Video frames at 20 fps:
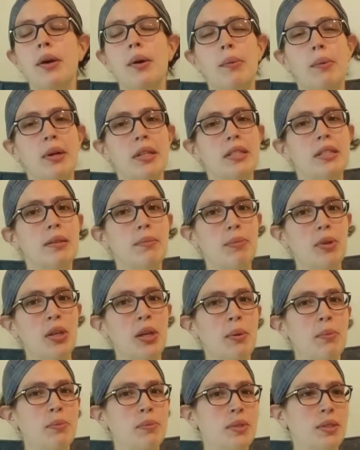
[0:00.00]
once it
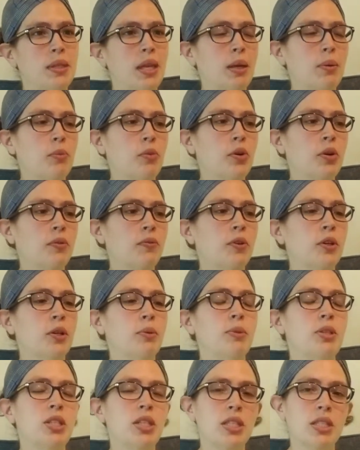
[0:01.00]
becomes like more firm
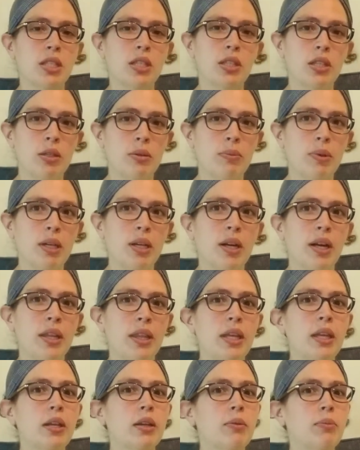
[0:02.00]
and she's a little bigger, I
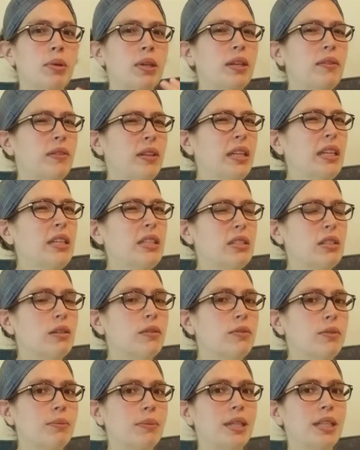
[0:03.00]
think it'll be even easier
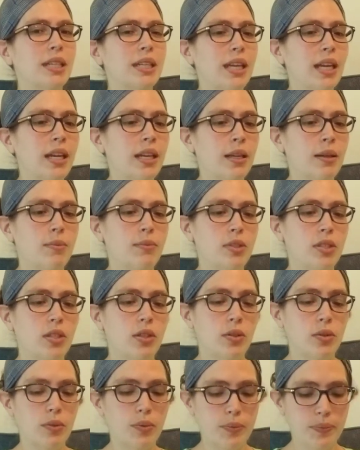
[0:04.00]
for me to get him
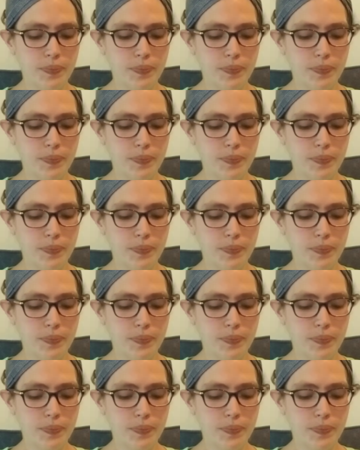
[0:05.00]
to